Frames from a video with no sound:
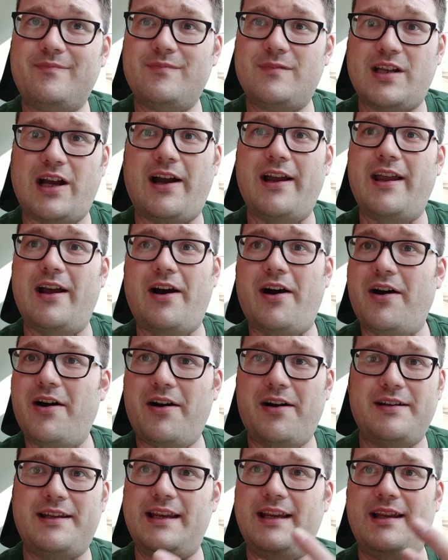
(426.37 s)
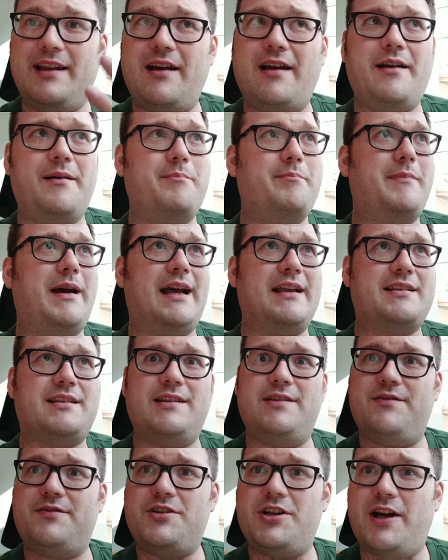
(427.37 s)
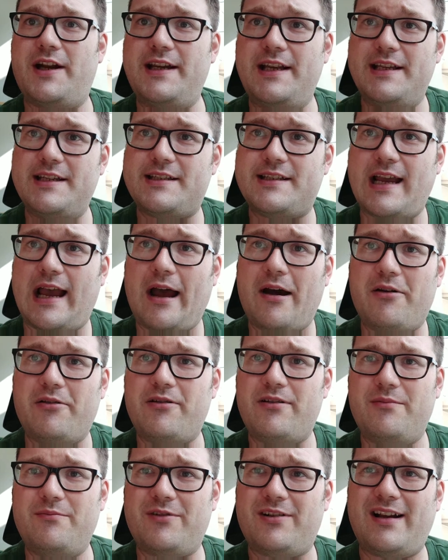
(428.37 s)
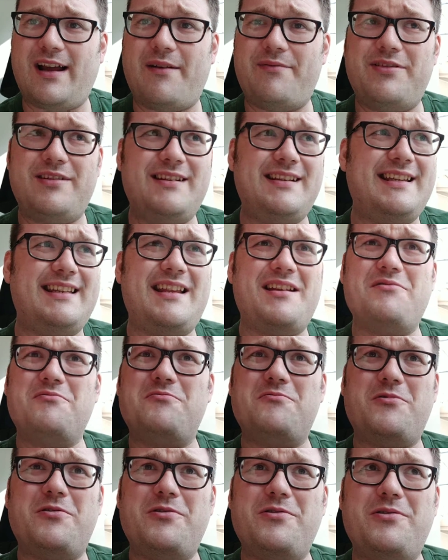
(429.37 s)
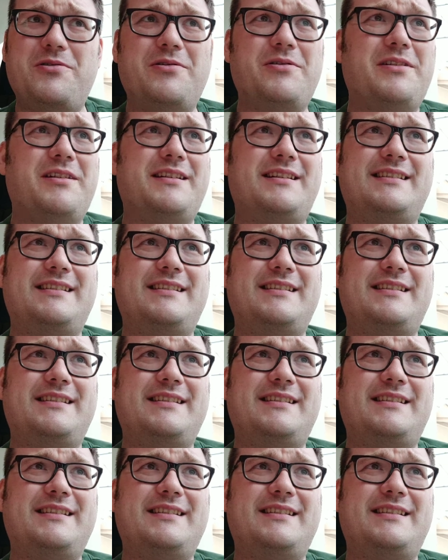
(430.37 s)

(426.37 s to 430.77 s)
Die Hard in a massive Chinese tower and what have you, and it didn't work.